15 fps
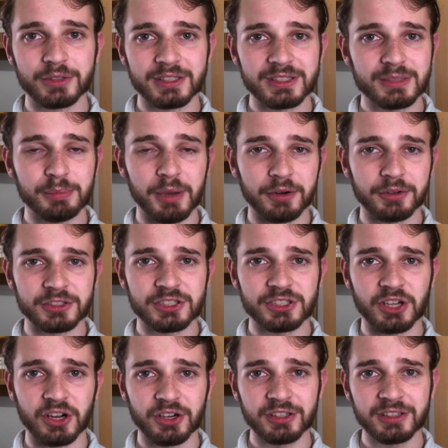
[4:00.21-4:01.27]
its parent
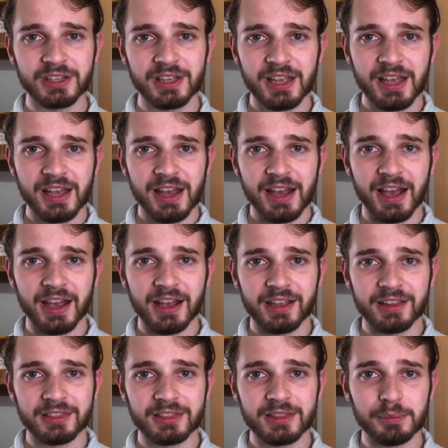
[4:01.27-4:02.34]
star,
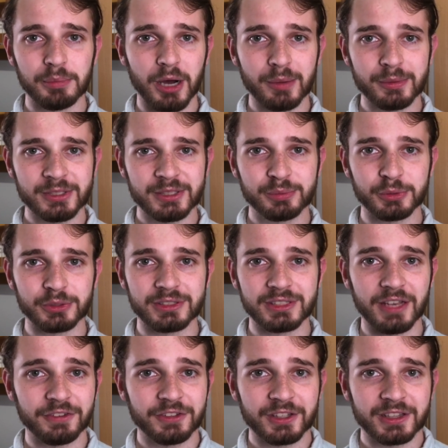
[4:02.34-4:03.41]
and the Bobs would
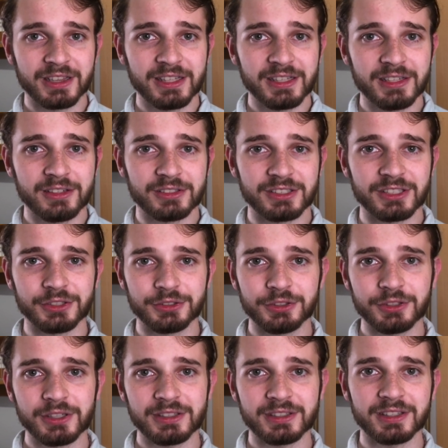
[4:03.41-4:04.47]
definitely
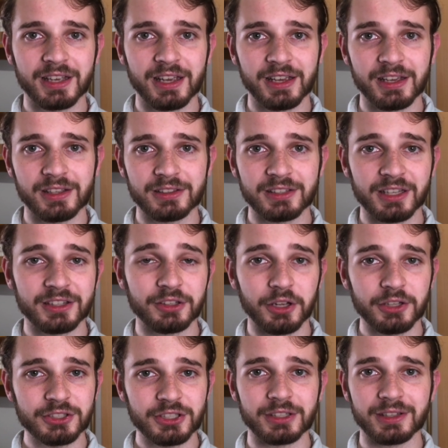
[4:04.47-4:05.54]
consider it a
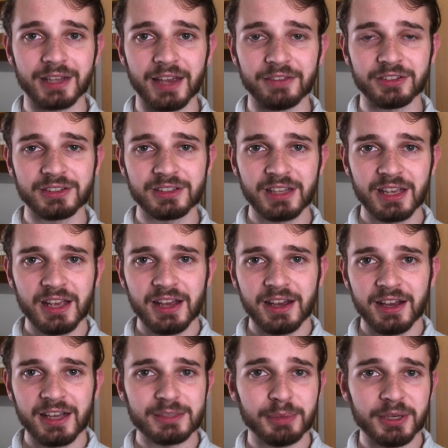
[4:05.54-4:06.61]
technological heaven,
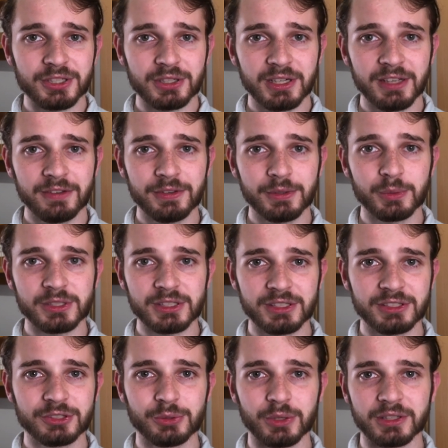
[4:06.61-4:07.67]
especially if it was
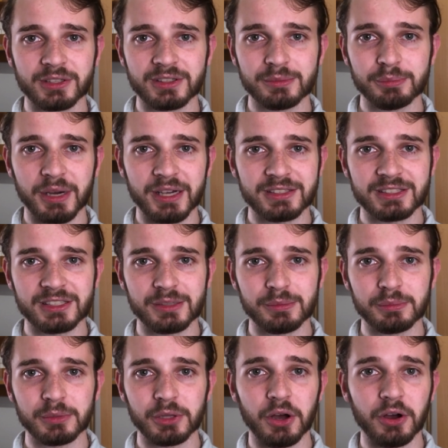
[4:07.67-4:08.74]
constructed by
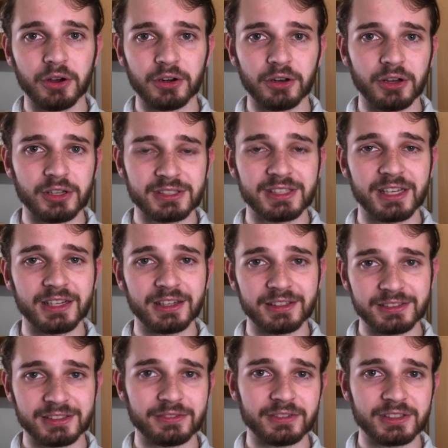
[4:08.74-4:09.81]
some long-lost
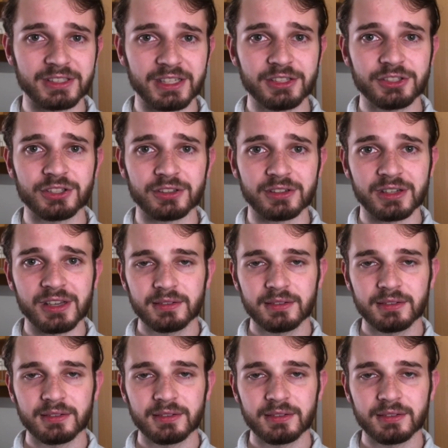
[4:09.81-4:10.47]
alien civilization.